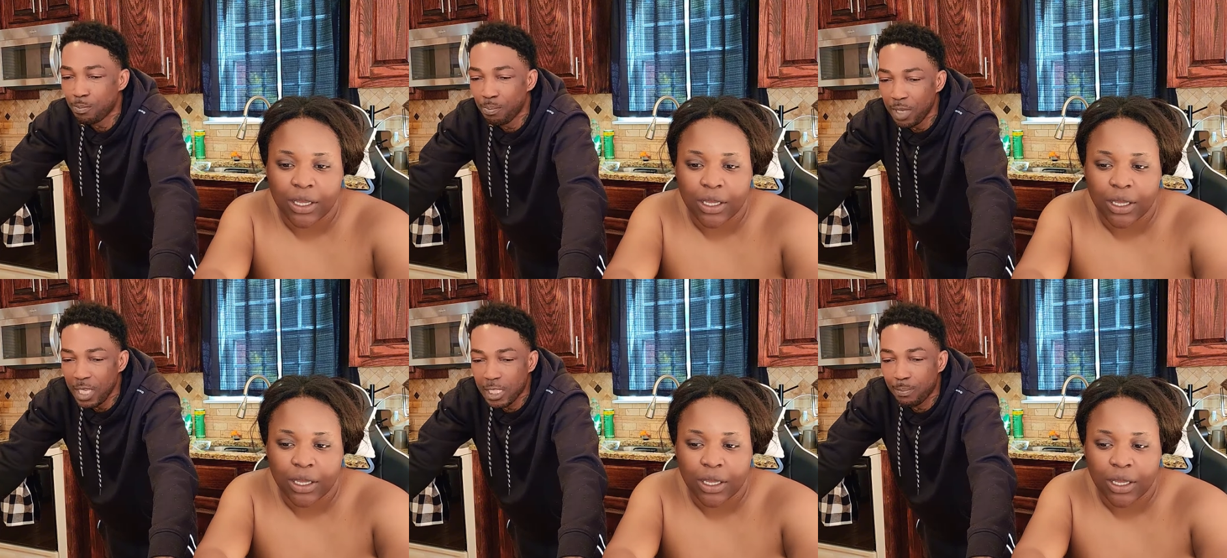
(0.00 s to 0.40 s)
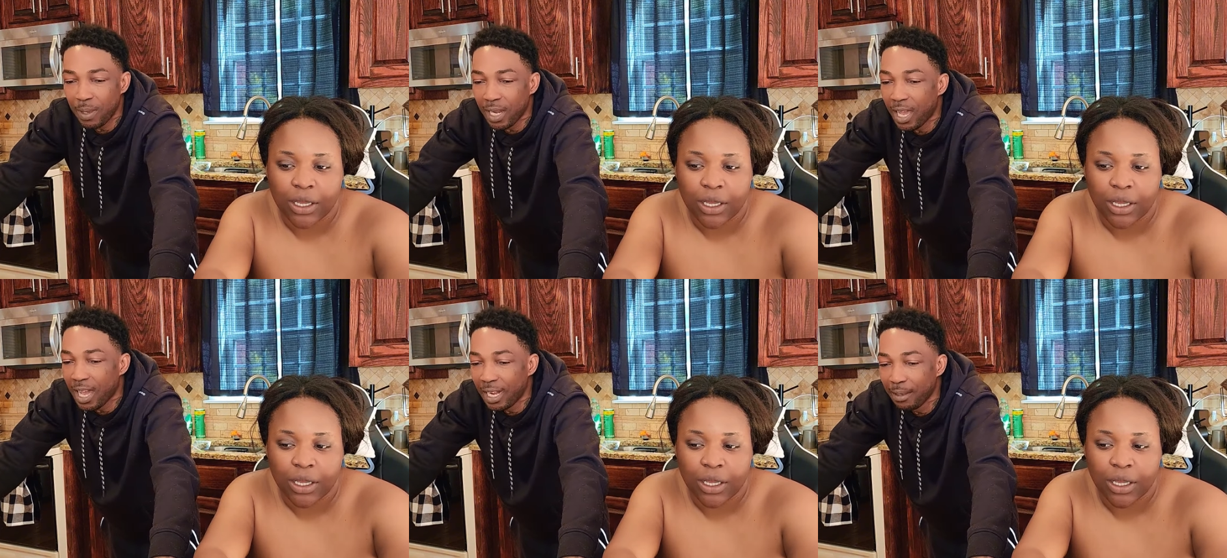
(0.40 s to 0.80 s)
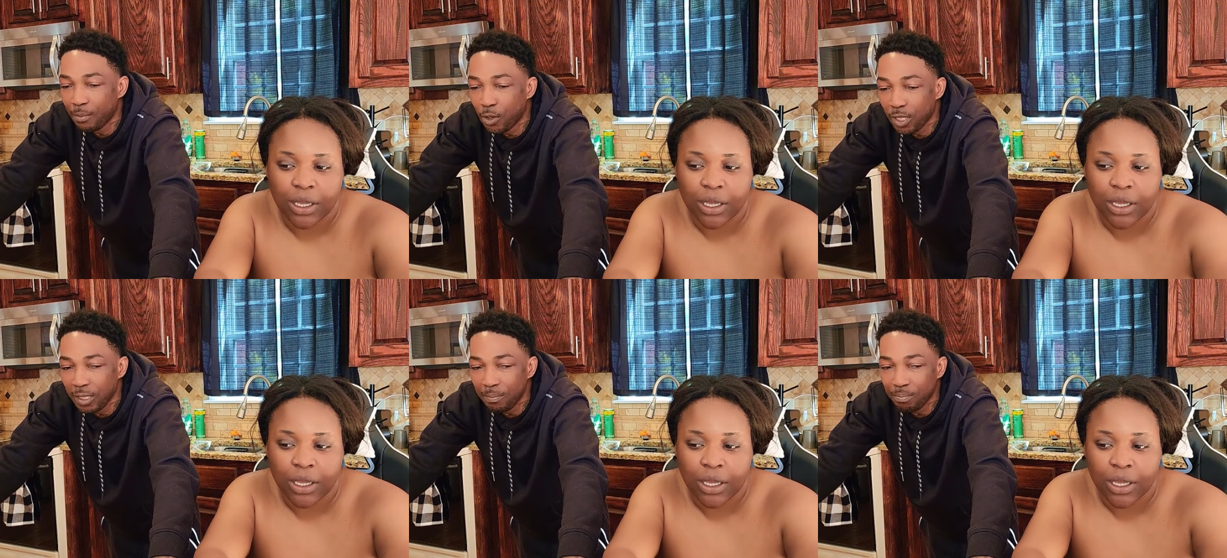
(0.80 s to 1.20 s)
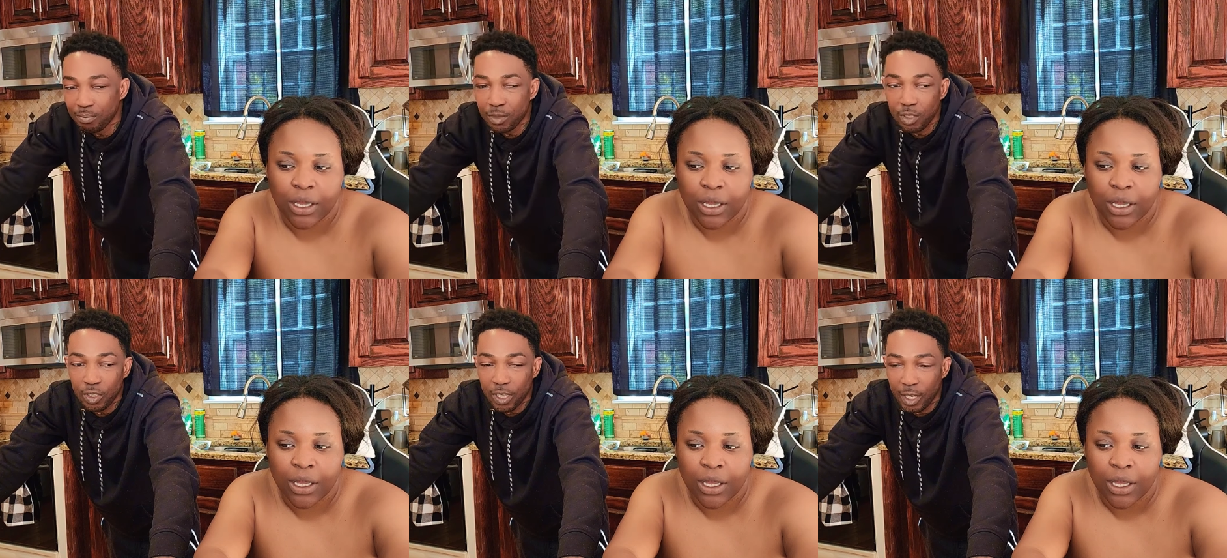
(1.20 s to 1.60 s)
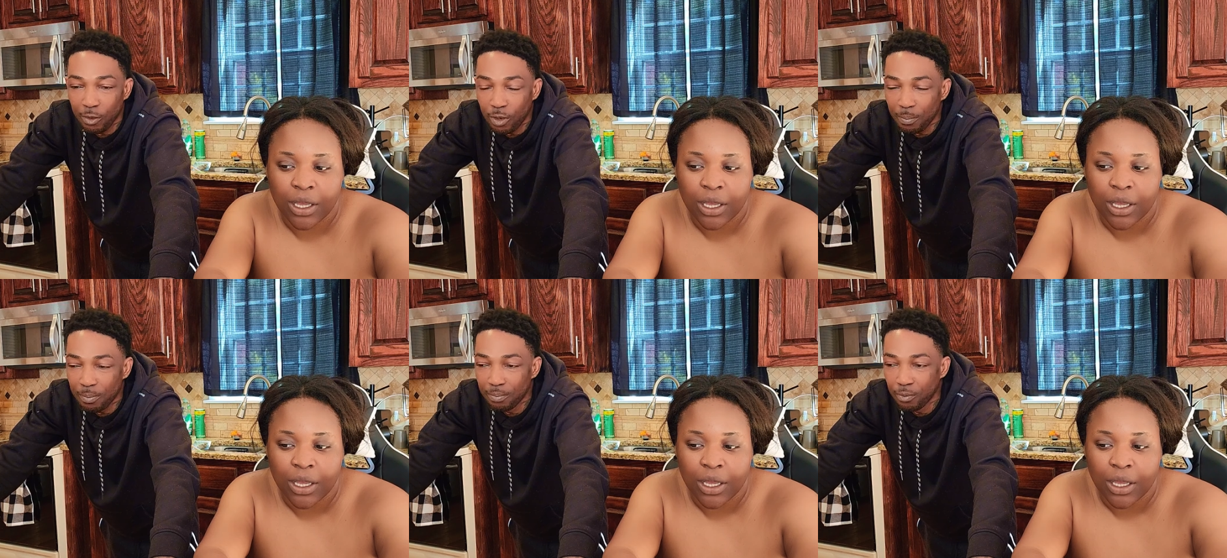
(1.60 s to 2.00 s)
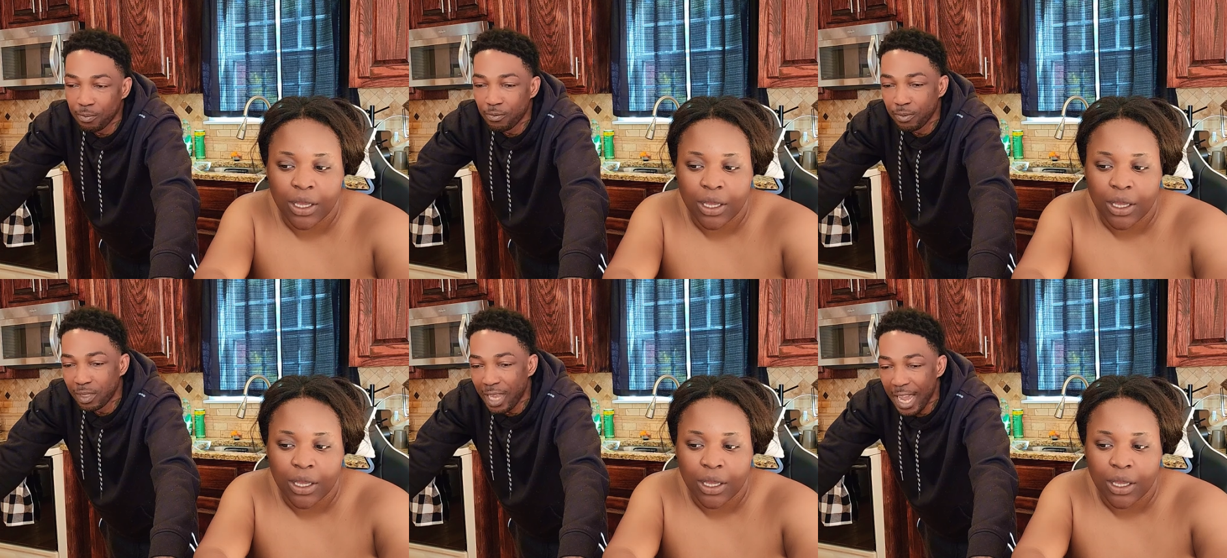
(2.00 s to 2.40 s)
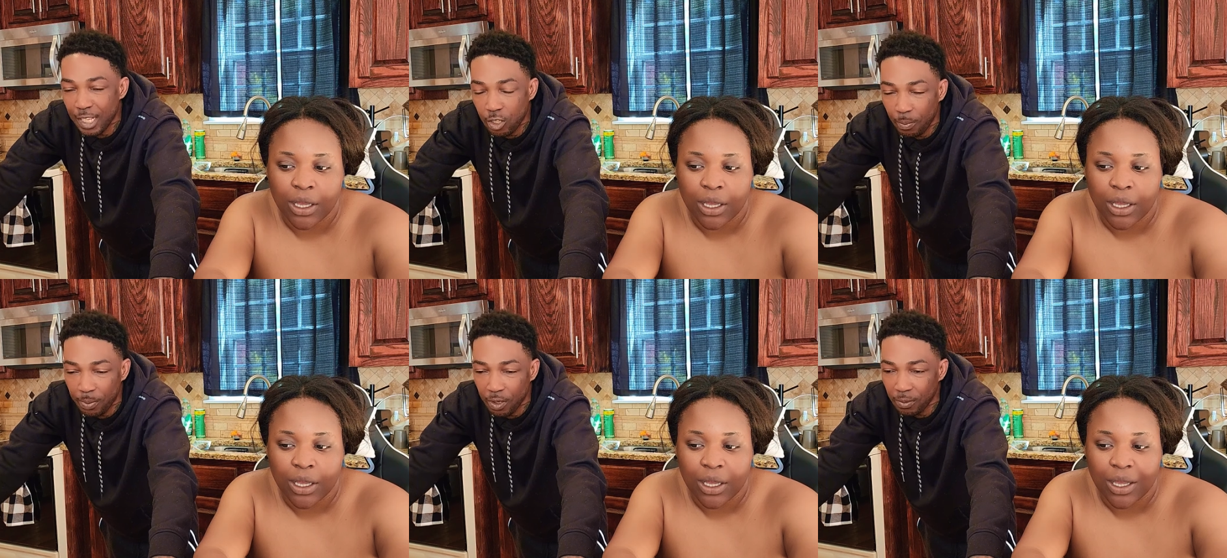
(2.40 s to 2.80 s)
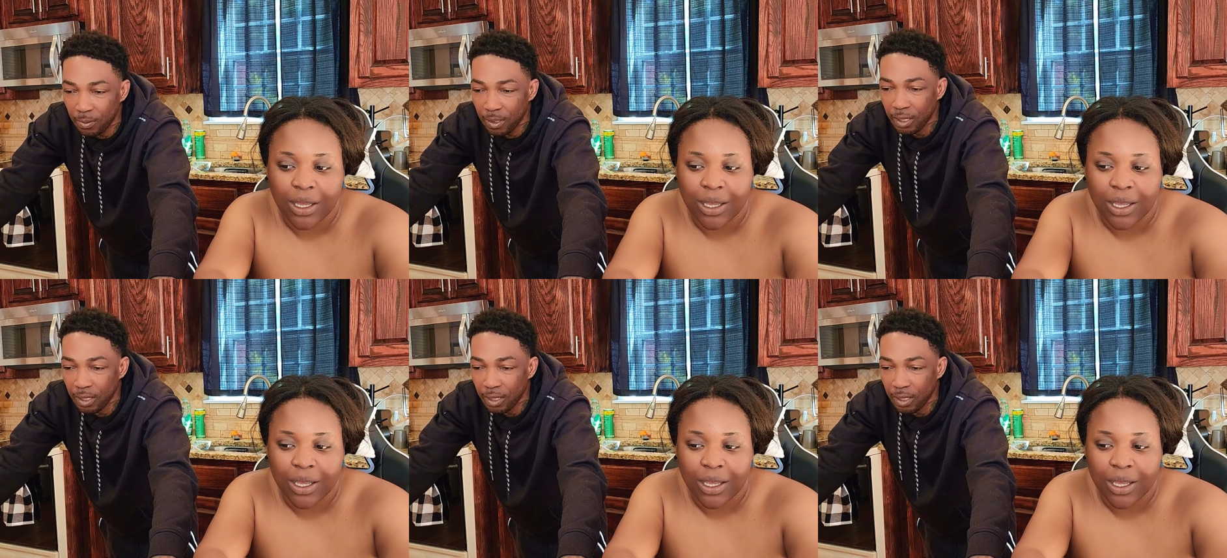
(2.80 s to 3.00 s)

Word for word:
Speaker 1: me spend all the money, you, you know, nice up you,